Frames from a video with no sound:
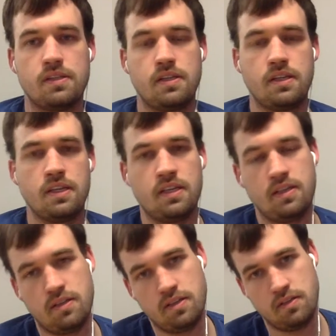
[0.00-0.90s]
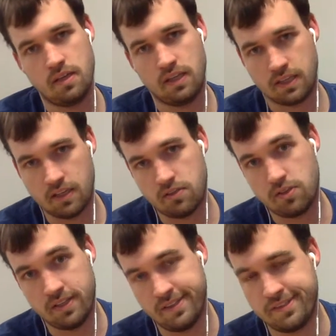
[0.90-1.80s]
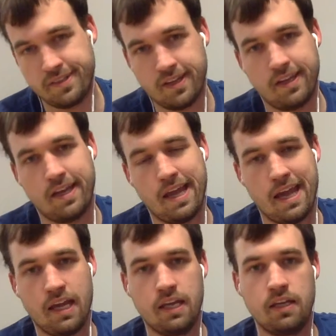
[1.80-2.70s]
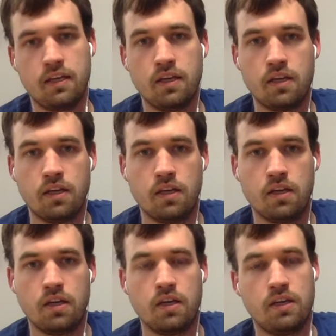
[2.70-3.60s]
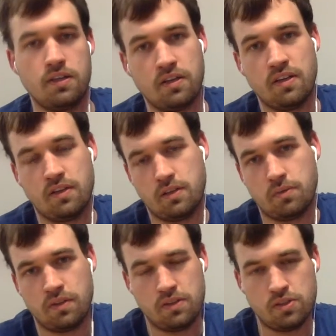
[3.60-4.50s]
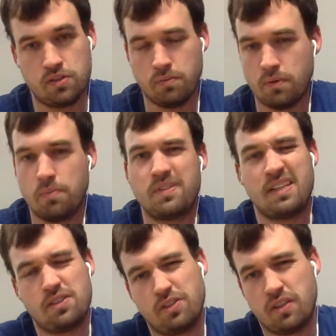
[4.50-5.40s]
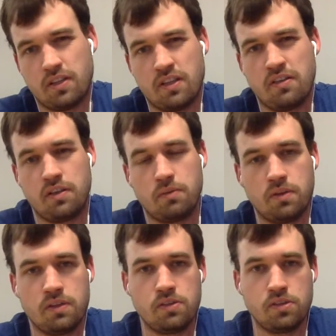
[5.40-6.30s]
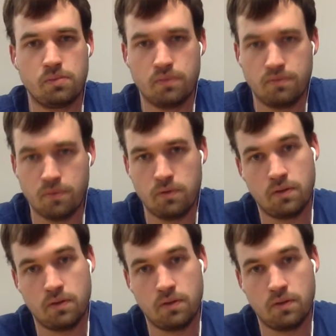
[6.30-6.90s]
he acknowledged that his son had an unhealthy relationship or potentially unhealthy relationship with food.